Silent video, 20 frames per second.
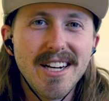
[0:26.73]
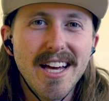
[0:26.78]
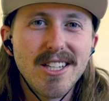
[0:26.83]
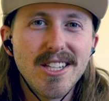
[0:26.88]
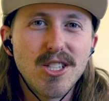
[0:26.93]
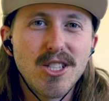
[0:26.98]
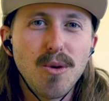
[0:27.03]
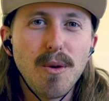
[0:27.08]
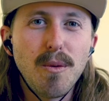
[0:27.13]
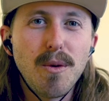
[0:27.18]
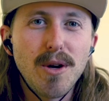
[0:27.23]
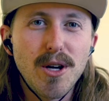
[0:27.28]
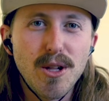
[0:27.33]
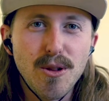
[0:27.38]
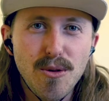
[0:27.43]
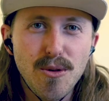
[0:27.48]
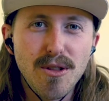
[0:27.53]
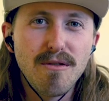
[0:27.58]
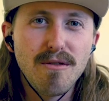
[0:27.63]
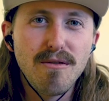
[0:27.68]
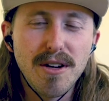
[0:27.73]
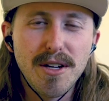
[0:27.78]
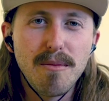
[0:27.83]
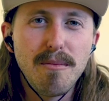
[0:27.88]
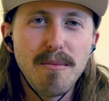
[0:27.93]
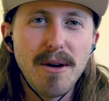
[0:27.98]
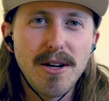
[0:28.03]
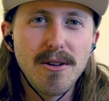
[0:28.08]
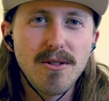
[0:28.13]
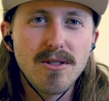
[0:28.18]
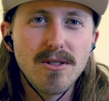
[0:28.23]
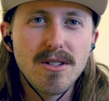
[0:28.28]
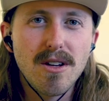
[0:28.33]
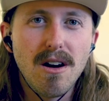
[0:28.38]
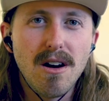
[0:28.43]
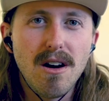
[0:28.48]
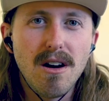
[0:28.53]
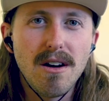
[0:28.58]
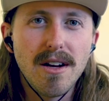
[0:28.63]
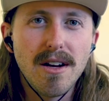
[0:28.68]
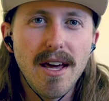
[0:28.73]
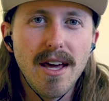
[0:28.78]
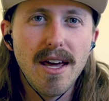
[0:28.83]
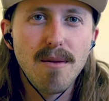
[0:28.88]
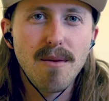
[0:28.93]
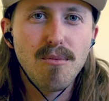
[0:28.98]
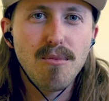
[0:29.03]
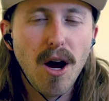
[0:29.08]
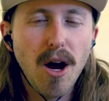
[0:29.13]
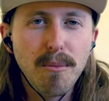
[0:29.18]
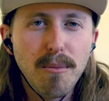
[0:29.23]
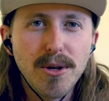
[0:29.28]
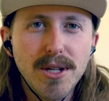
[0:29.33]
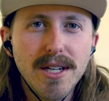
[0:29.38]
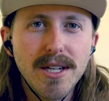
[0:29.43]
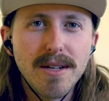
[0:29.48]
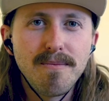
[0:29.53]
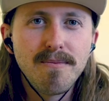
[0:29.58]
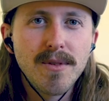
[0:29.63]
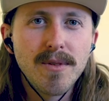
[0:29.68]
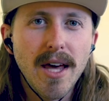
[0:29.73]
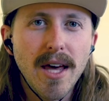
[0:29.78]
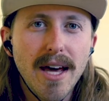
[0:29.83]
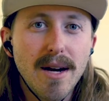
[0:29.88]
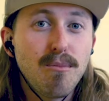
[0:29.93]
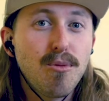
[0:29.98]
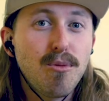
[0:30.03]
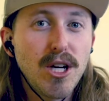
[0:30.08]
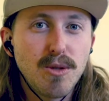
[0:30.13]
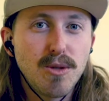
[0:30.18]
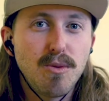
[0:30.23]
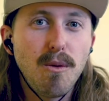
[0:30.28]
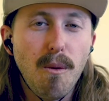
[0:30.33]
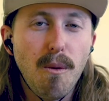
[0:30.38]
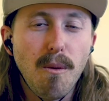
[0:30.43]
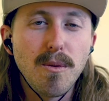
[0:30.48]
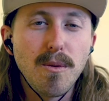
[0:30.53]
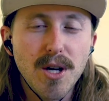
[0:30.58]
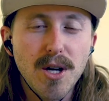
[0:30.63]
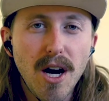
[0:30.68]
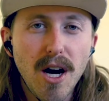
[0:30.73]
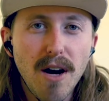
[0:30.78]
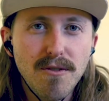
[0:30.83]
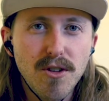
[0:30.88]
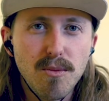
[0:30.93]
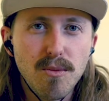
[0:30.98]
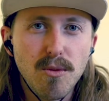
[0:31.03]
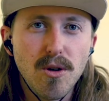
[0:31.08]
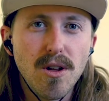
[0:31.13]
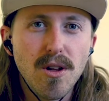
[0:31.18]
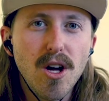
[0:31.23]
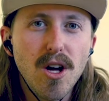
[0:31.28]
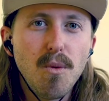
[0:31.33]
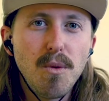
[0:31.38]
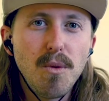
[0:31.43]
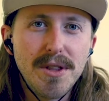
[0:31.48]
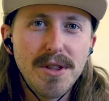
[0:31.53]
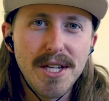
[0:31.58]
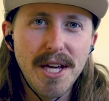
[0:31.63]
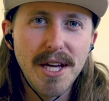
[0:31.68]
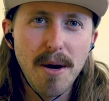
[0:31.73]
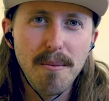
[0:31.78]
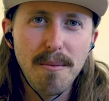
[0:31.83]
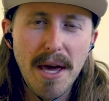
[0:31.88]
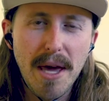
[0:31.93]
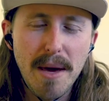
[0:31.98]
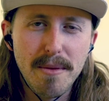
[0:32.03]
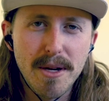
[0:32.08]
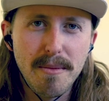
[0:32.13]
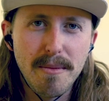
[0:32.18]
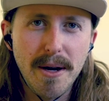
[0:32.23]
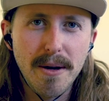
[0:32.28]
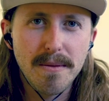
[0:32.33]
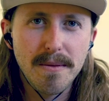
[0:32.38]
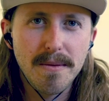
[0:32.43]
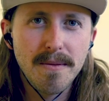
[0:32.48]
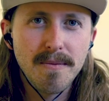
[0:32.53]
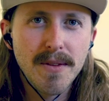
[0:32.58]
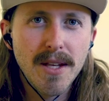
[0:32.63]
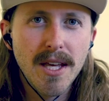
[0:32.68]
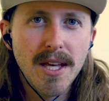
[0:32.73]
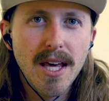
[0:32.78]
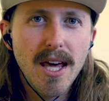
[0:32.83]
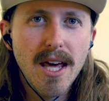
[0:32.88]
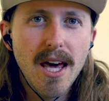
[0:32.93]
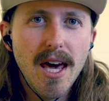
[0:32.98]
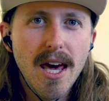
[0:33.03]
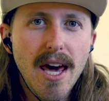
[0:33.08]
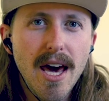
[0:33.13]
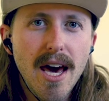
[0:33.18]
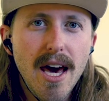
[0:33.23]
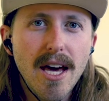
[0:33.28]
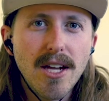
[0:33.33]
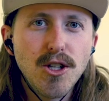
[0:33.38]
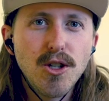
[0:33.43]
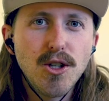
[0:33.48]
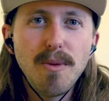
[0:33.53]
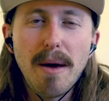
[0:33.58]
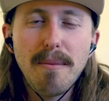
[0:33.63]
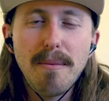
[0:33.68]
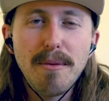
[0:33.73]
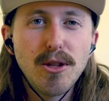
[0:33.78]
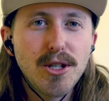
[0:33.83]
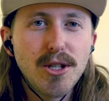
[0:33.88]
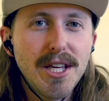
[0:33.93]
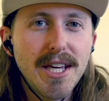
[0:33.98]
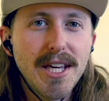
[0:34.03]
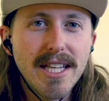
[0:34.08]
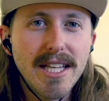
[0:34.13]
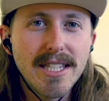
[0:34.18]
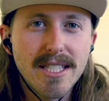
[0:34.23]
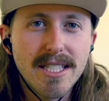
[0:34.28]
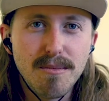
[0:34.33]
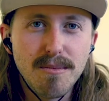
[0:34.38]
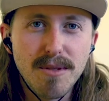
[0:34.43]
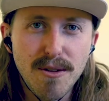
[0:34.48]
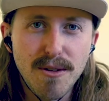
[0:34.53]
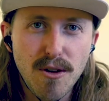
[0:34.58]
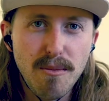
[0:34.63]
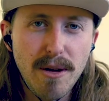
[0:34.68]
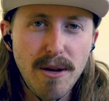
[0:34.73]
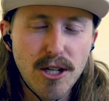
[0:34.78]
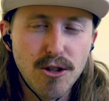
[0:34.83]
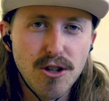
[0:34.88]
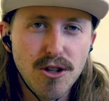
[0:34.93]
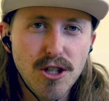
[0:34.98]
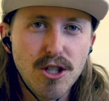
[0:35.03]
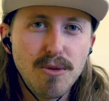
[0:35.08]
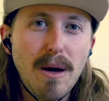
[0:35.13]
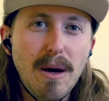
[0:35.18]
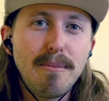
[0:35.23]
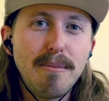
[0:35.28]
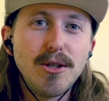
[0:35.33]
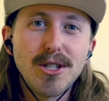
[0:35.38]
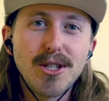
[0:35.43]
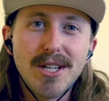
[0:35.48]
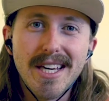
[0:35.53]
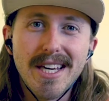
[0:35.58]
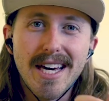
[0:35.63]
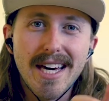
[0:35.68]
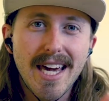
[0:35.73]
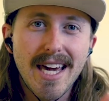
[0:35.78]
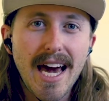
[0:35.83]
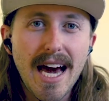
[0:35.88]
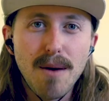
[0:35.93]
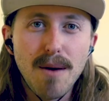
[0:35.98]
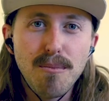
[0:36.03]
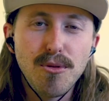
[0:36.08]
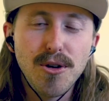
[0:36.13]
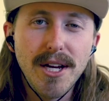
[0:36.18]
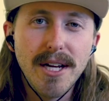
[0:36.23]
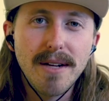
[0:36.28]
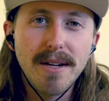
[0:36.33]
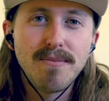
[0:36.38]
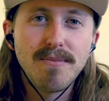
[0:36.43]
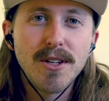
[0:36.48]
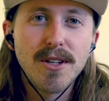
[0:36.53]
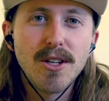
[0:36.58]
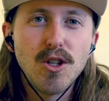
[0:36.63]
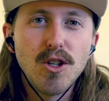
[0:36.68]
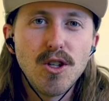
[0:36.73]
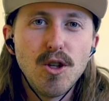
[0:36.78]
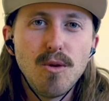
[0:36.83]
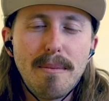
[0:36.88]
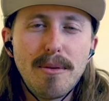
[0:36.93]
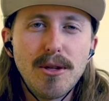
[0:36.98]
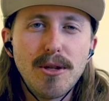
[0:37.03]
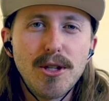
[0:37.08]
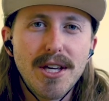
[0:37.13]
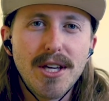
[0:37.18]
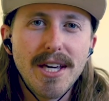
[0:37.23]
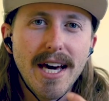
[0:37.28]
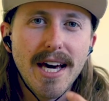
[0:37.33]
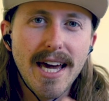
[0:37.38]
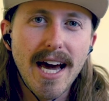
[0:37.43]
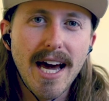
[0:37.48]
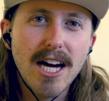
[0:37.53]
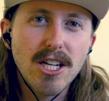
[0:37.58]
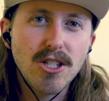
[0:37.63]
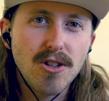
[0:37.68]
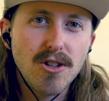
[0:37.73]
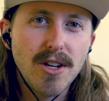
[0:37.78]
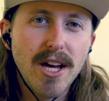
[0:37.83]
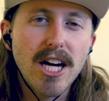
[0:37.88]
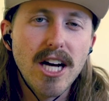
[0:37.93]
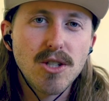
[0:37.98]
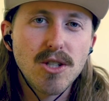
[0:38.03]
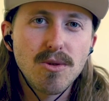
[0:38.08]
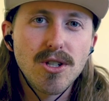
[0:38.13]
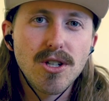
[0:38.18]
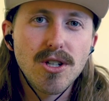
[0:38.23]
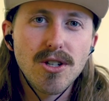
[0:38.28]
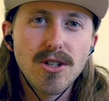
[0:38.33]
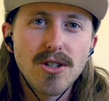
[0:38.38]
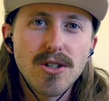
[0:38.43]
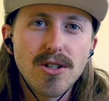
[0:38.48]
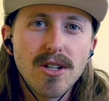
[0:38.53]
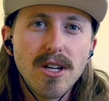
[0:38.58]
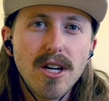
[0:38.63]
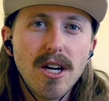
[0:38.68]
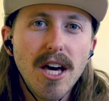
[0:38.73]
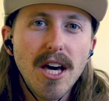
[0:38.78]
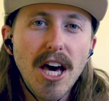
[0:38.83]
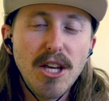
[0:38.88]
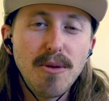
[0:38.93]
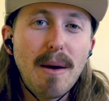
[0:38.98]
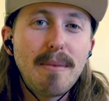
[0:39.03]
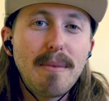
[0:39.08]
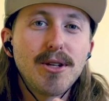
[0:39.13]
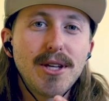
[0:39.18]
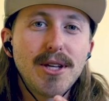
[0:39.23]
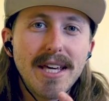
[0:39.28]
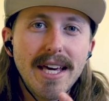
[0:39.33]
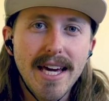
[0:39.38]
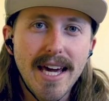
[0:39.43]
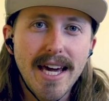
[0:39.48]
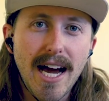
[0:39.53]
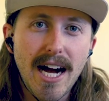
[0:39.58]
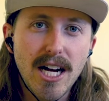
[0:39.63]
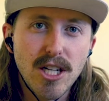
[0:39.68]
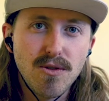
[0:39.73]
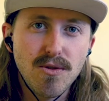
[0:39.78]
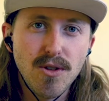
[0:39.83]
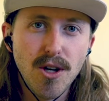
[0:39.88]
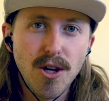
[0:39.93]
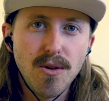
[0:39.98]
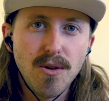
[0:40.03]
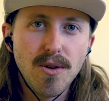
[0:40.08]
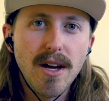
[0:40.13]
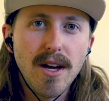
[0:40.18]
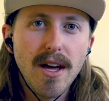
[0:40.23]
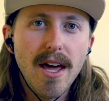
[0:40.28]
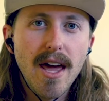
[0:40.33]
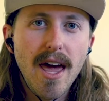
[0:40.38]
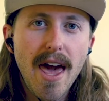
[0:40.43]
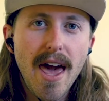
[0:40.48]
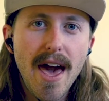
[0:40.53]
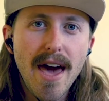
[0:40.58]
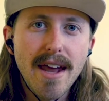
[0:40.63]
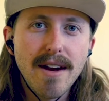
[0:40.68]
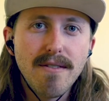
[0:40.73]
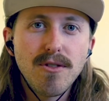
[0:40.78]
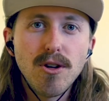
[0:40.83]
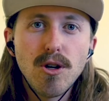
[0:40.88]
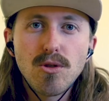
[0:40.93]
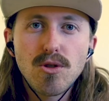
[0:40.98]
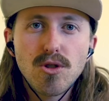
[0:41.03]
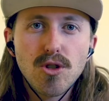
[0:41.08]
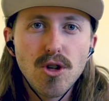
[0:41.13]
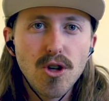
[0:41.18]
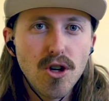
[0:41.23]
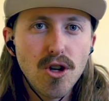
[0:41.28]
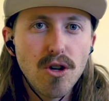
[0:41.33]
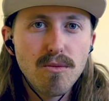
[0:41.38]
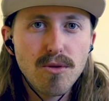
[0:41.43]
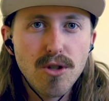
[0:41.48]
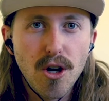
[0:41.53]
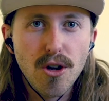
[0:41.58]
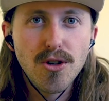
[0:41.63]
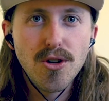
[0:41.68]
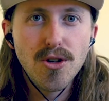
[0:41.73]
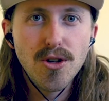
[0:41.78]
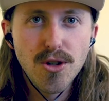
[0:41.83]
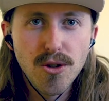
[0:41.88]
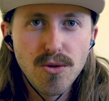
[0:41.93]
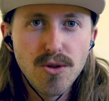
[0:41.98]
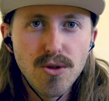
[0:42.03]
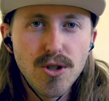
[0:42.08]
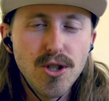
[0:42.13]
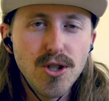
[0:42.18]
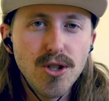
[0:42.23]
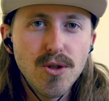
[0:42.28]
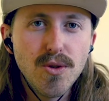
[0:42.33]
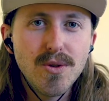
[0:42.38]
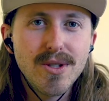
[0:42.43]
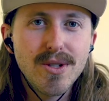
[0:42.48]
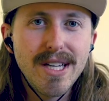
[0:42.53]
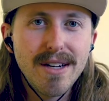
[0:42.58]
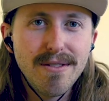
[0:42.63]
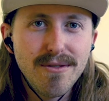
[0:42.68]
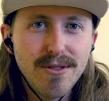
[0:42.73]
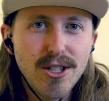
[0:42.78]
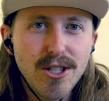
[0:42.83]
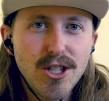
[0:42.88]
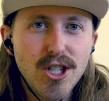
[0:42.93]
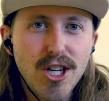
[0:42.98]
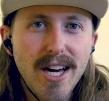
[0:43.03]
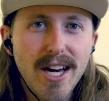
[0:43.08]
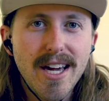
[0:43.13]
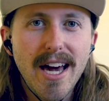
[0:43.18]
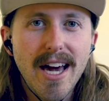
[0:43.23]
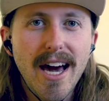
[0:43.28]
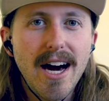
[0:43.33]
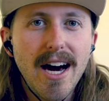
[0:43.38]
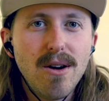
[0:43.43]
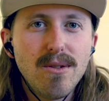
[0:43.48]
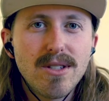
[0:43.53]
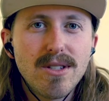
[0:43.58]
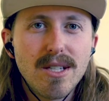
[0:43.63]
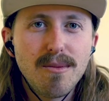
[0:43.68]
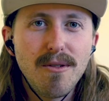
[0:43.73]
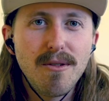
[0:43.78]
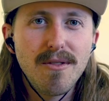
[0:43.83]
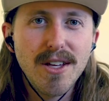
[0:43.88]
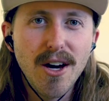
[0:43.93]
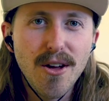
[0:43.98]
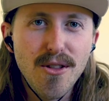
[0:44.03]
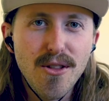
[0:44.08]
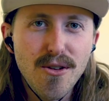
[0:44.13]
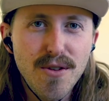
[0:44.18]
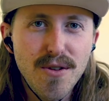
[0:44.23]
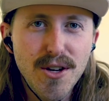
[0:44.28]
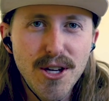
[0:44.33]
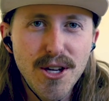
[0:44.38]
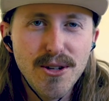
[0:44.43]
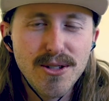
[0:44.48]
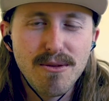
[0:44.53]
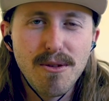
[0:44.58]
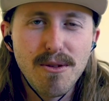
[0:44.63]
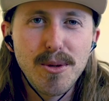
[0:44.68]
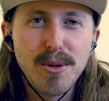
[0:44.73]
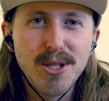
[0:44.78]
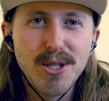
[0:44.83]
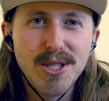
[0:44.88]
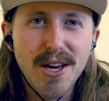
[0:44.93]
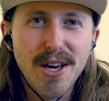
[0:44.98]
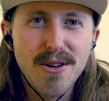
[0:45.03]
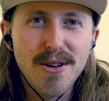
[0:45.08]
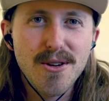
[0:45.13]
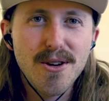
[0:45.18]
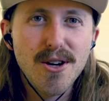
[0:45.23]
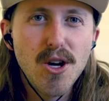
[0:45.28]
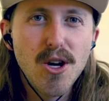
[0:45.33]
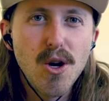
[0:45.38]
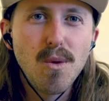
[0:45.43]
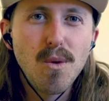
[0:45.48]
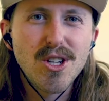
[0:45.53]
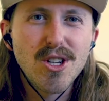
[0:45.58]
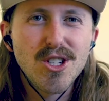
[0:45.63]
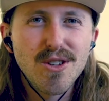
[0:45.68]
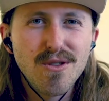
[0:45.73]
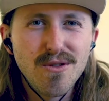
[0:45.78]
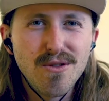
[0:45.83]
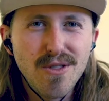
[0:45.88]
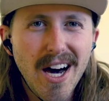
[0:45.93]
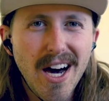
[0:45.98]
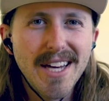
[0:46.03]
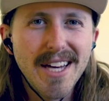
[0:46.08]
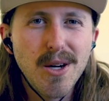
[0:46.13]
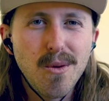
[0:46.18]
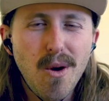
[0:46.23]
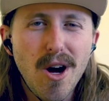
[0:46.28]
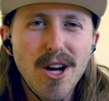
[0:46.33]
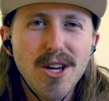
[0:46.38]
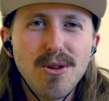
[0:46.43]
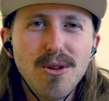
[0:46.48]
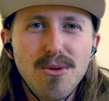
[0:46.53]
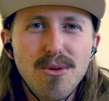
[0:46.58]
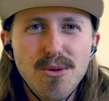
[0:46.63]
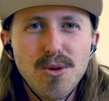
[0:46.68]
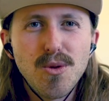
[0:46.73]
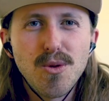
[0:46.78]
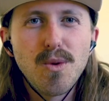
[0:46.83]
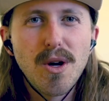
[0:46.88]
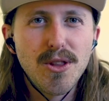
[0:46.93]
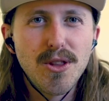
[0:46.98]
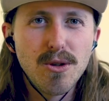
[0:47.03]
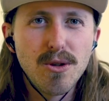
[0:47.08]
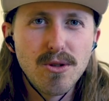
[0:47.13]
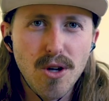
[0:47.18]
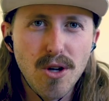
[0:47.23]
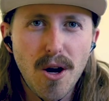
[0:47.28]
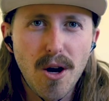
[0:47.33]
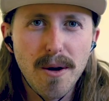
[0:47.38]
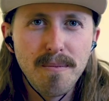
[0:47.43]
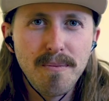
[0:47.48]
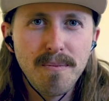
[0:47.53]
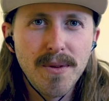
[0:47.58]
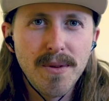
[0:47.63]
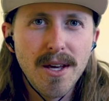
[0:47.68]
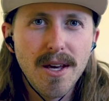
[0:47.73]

And so we want to learn the fundamentals on a property at a price point where we're comfortable with the down payment amount. And you might be looking at some different metrics. You might be looking at cap rate, you might be looking at cash on cash return, and you might be looking at cash flow. And if those terms are new to you, definitely check out some of the other videos that we put together, which define and walk you through what those are.